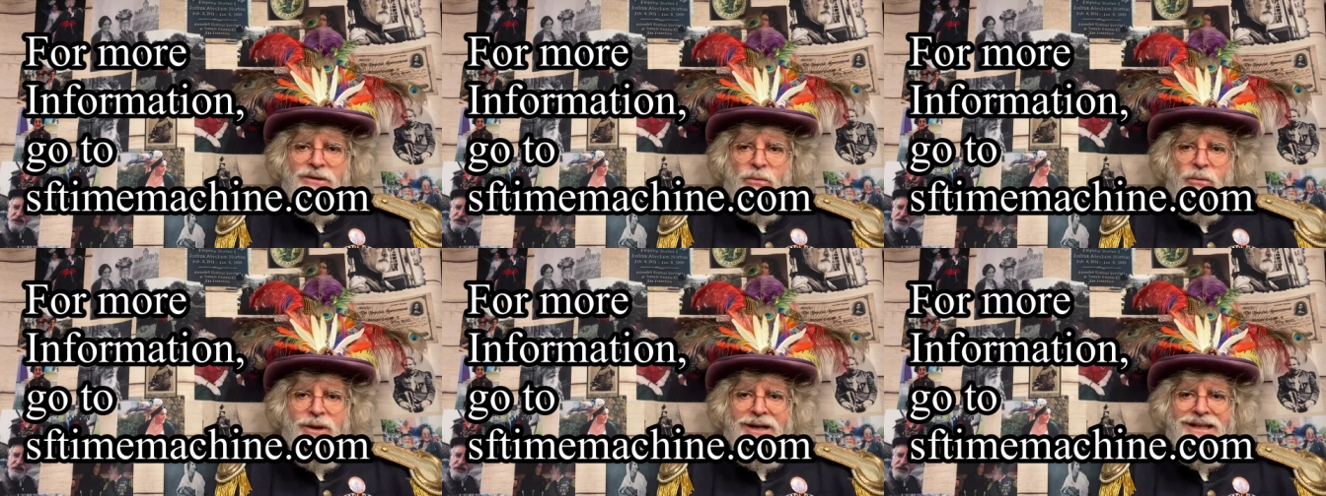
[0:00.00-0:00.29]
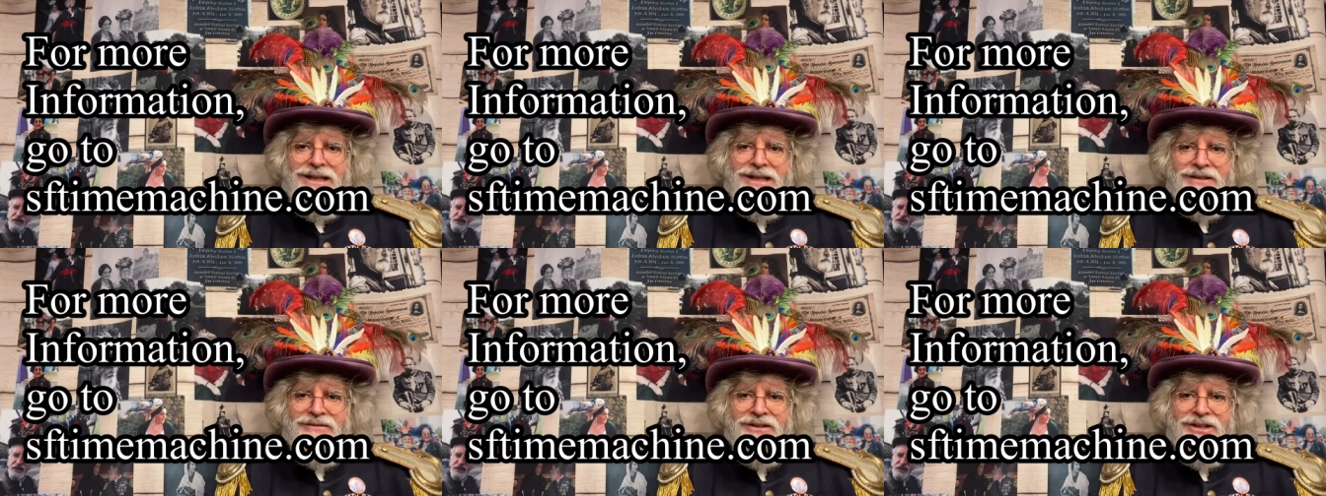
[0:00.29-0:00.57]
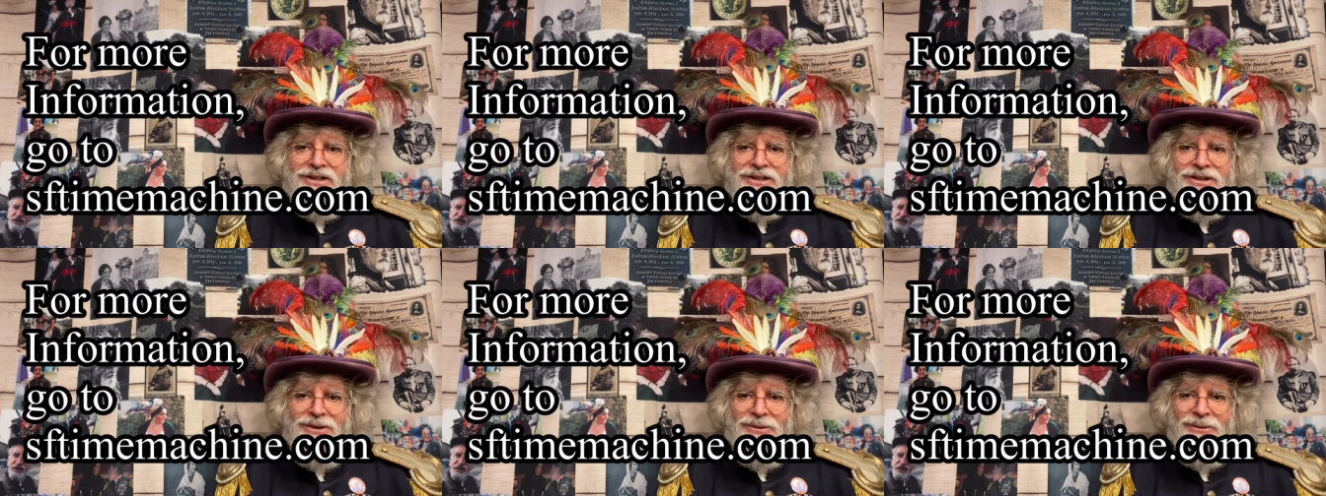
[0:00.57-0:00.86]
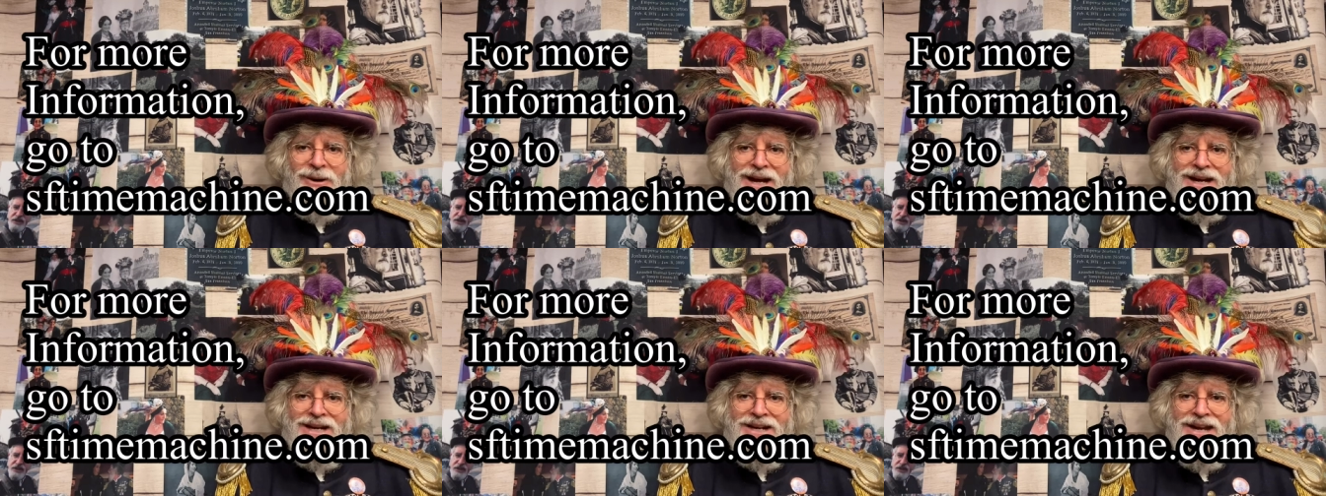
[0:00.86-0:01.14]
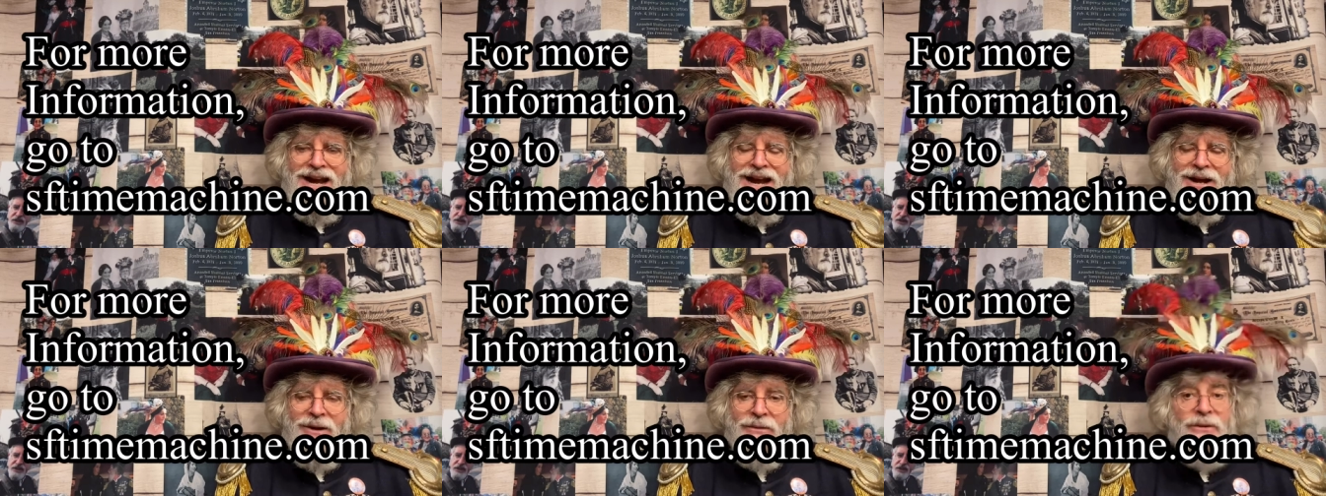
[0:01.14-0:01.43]
we live in right
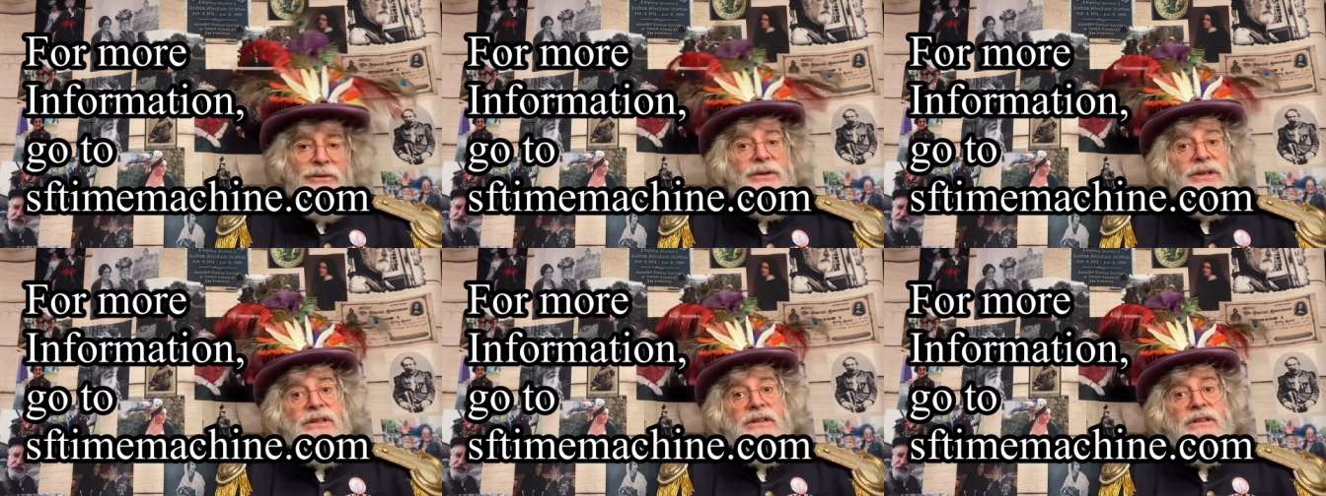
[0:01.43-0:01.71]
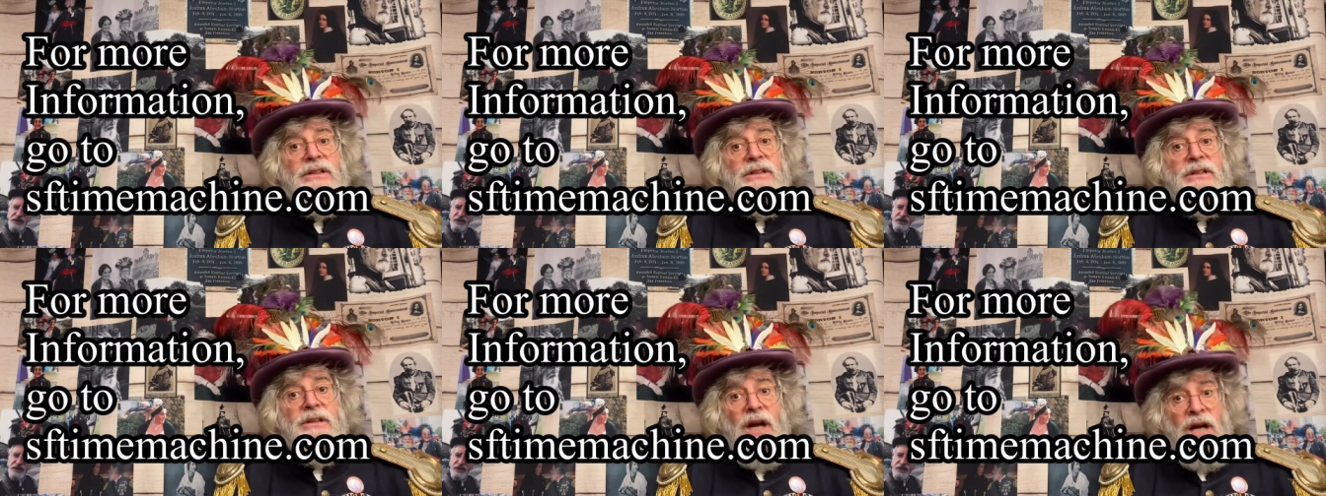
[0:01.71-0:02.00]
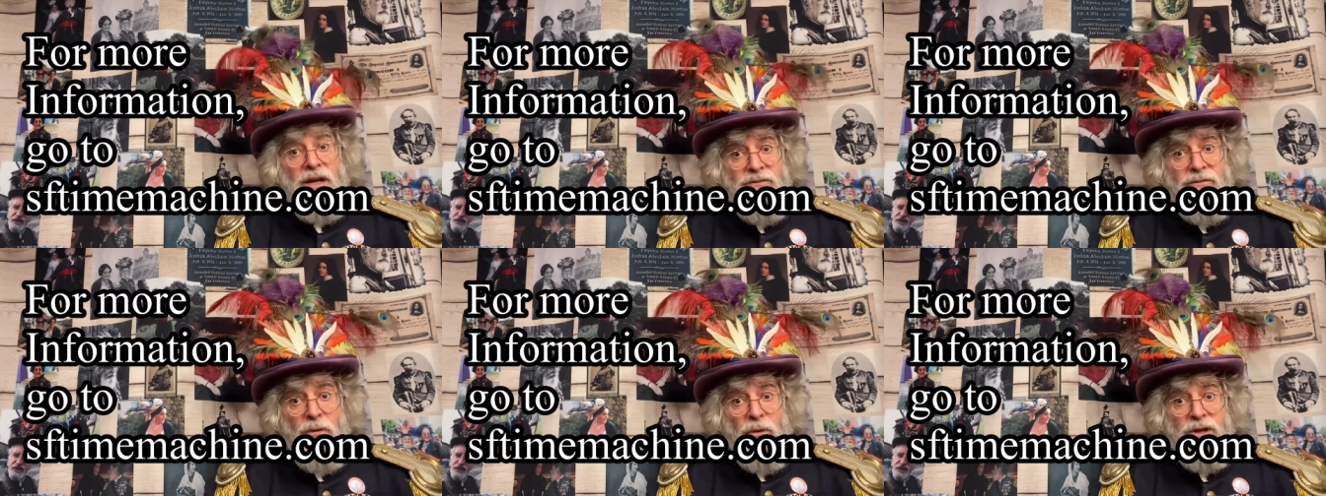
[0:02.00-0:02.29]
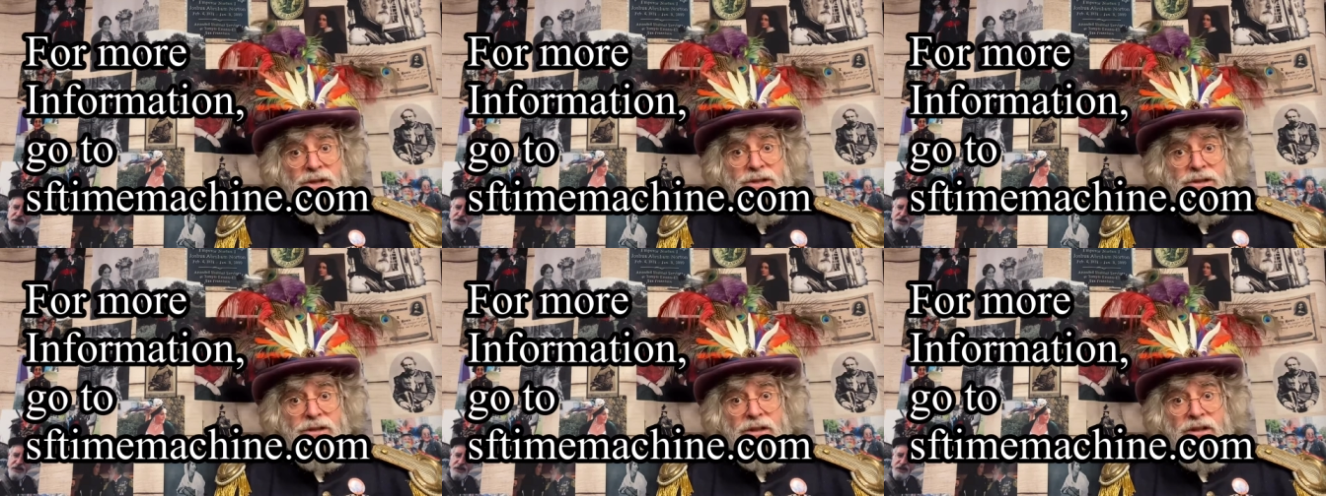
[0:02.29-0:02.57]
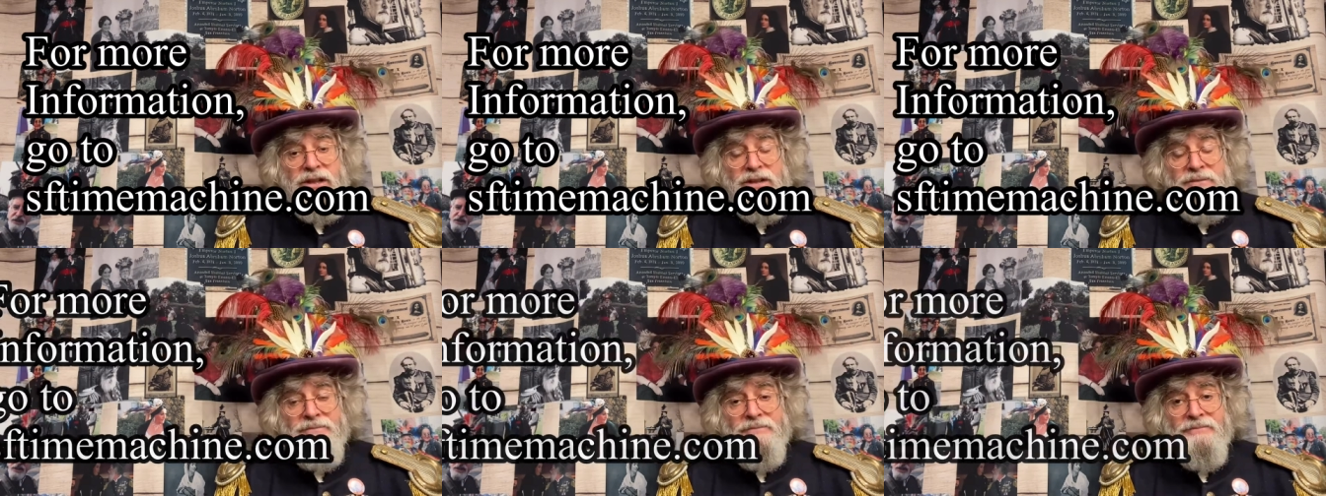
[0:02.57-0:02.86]
now, unfortunately.